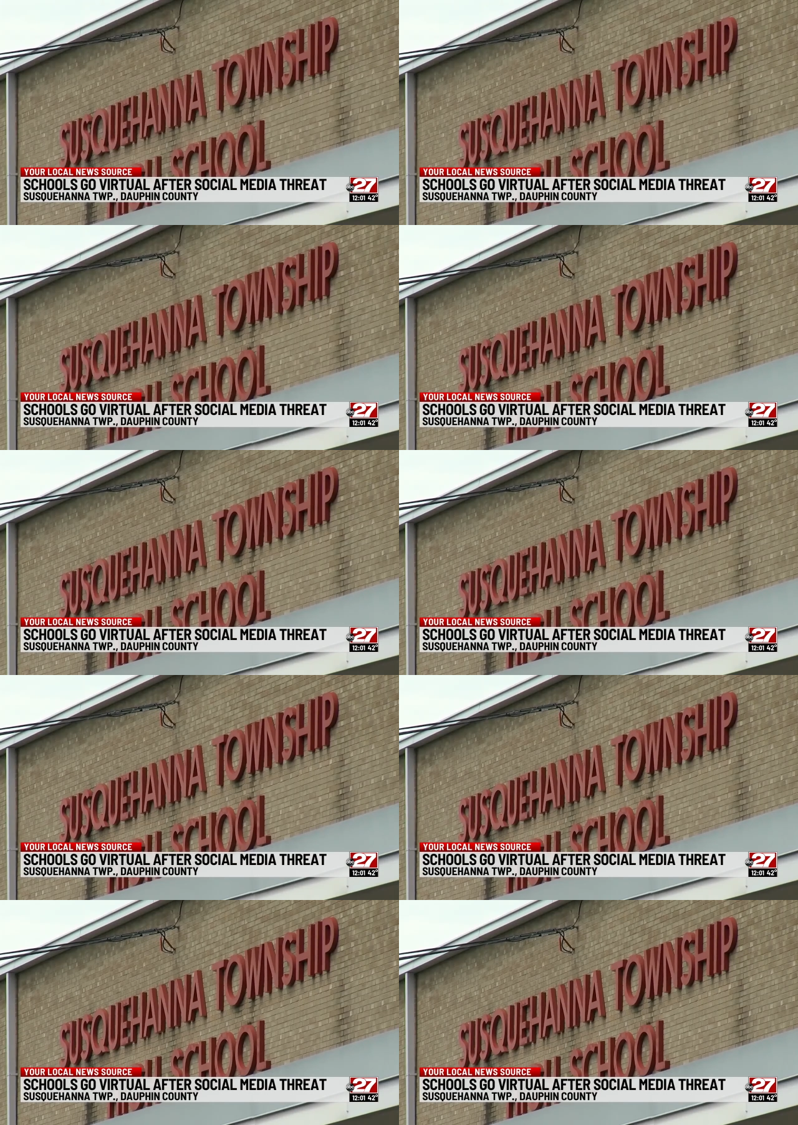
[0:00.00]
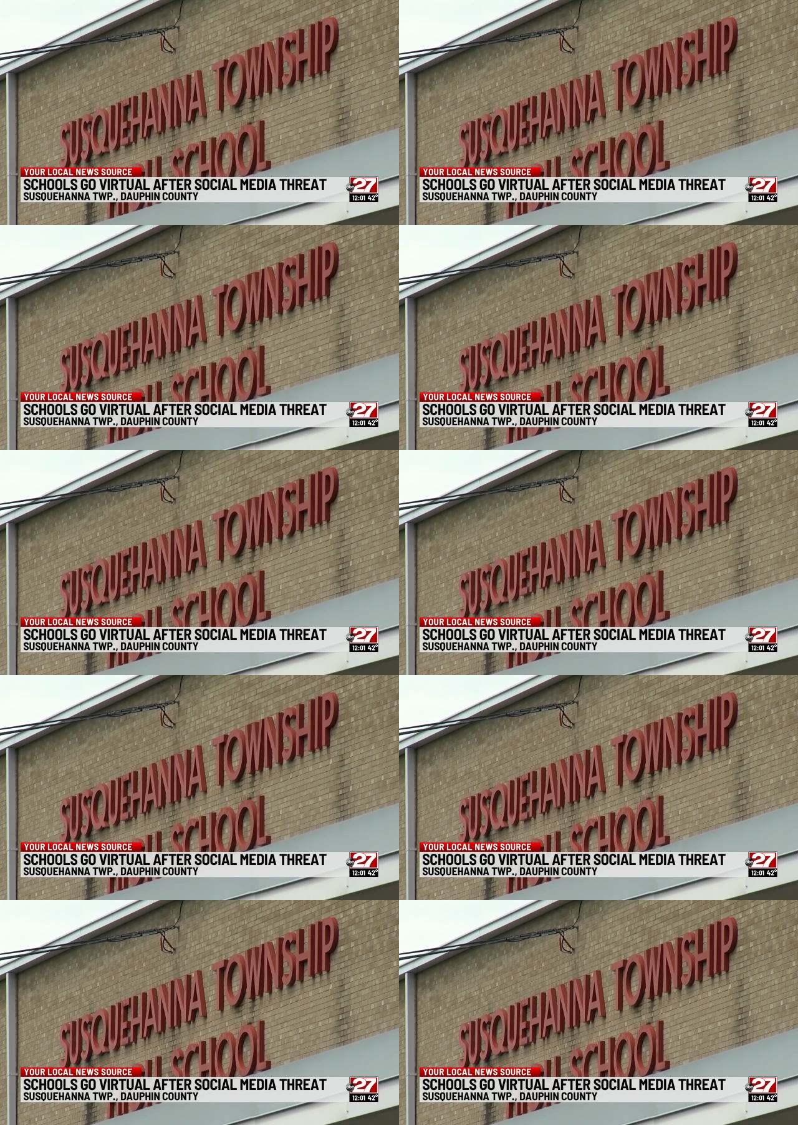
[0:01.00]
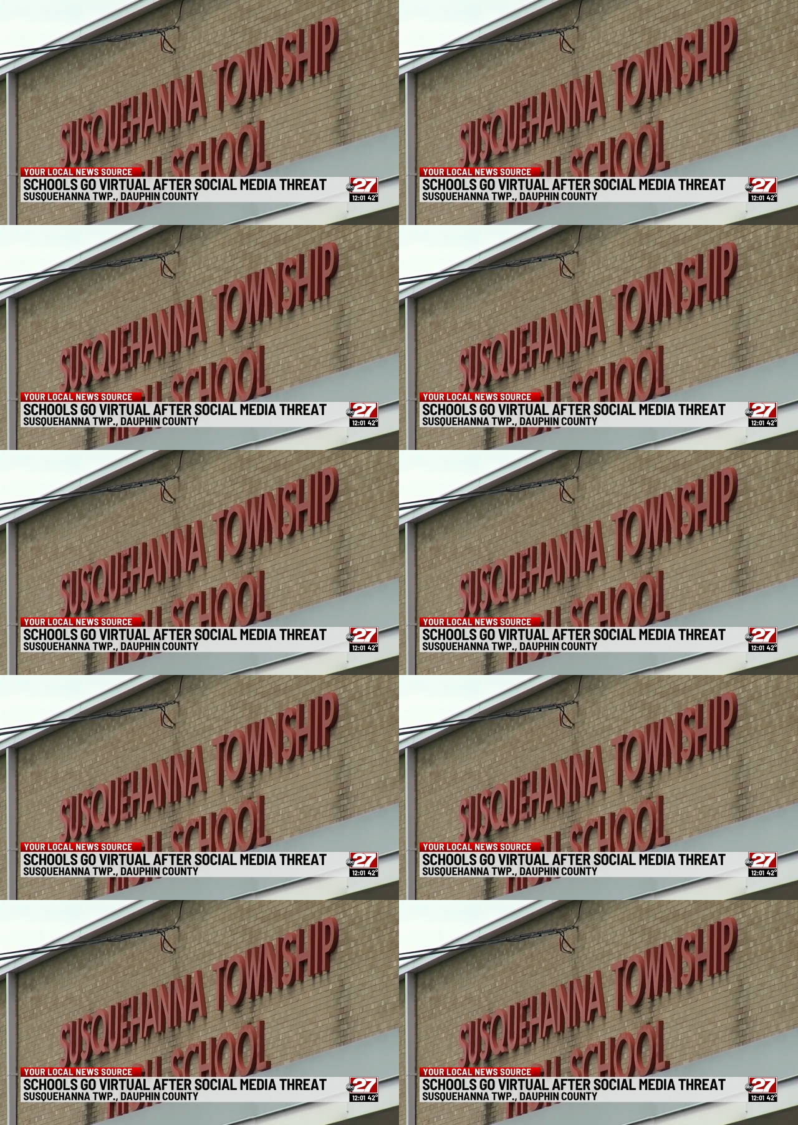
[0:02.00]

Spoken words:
(no speaker visible)